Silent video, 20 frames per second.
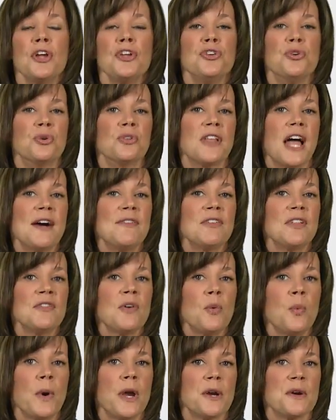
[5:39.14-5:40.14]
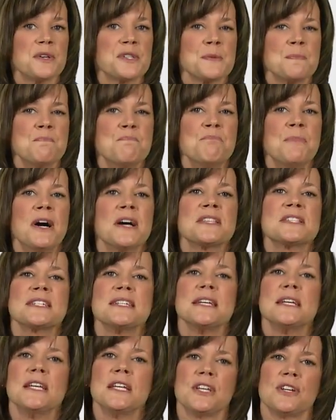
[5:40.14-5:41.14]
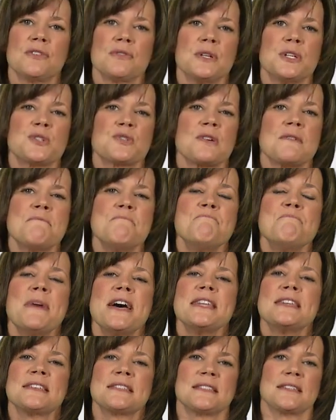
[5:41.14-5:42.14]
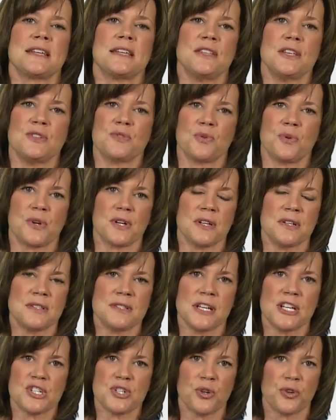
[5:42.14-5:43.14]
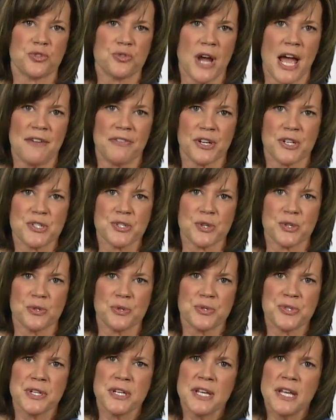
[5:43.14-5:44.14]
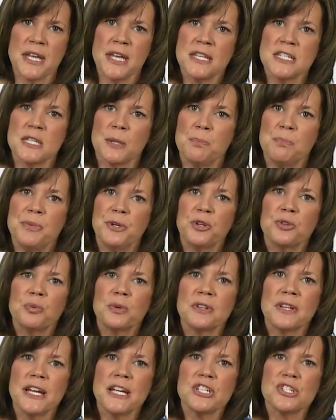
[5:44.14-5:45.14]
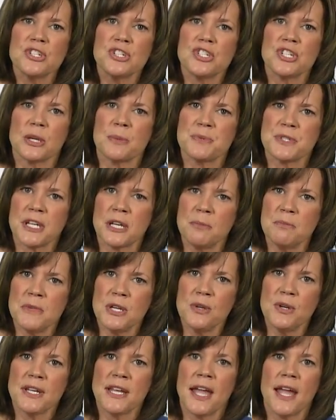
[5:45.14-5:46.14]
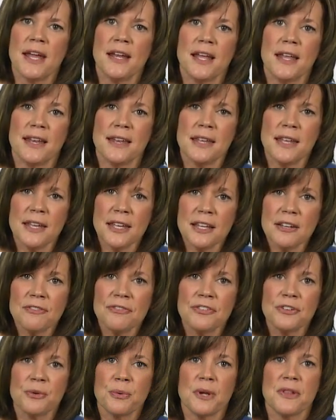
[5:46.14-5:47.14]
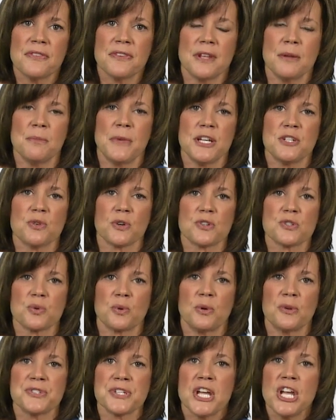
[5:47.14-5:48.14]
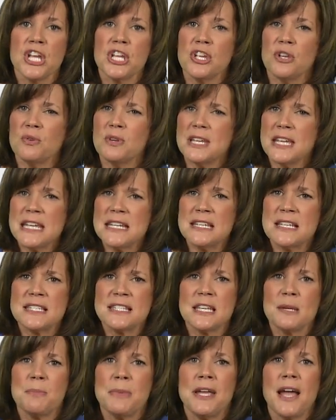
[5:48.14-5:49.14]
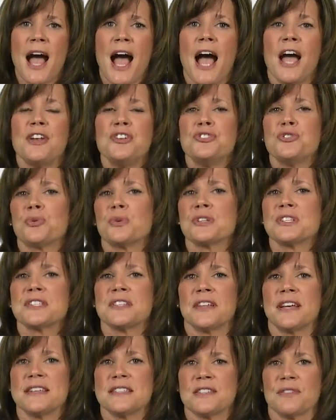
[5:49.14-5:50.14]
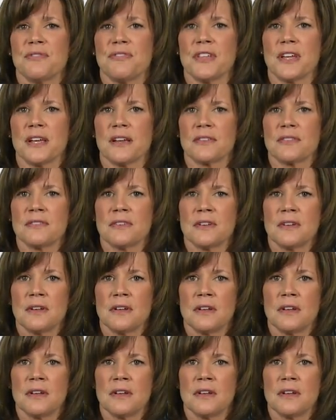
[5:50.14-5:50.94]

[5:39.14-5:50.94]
Your level of awareness must increase tremendously in these organizational traffic circles. To build relationships, communicate, and influence in matrix roles, you need to see beyond your slice of things.